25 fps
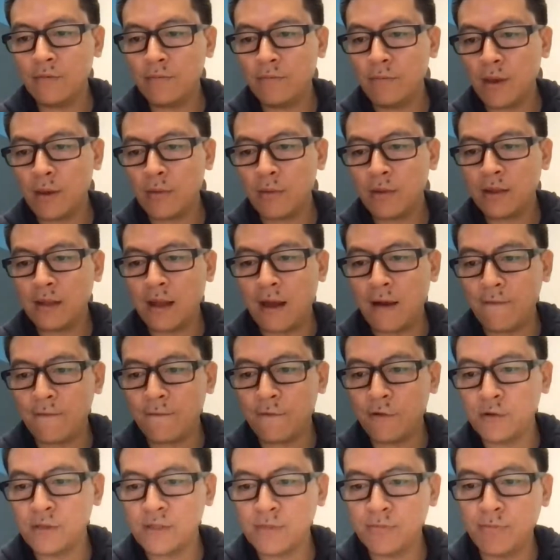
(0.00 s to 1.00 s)
maybe not
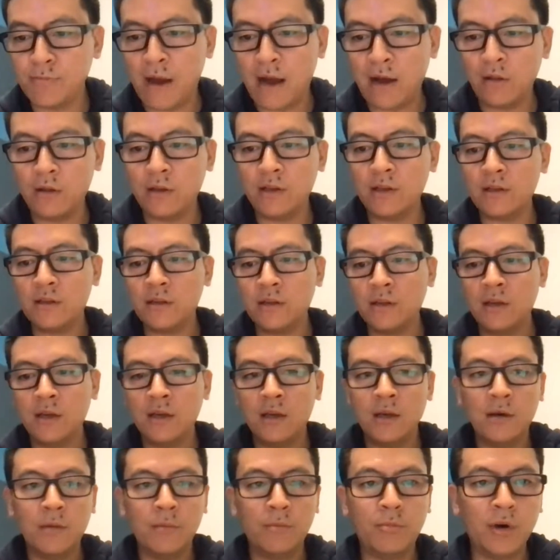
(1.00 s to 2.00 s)
first ballot,
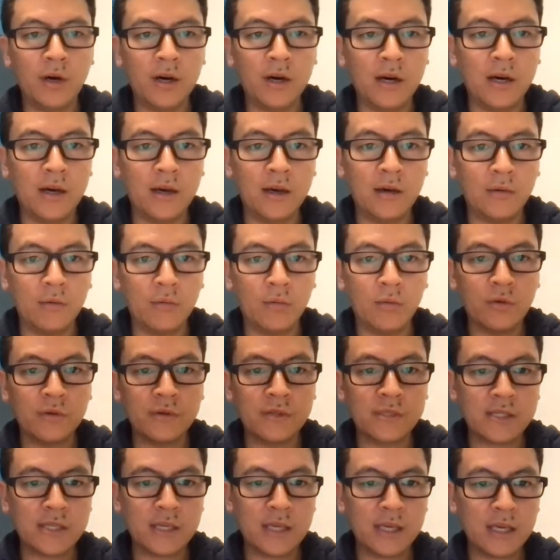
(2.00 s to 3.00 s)
but we'll
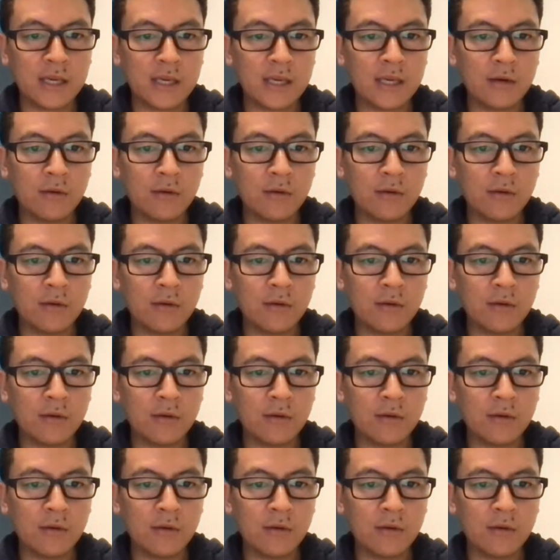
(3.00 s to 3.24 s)
see.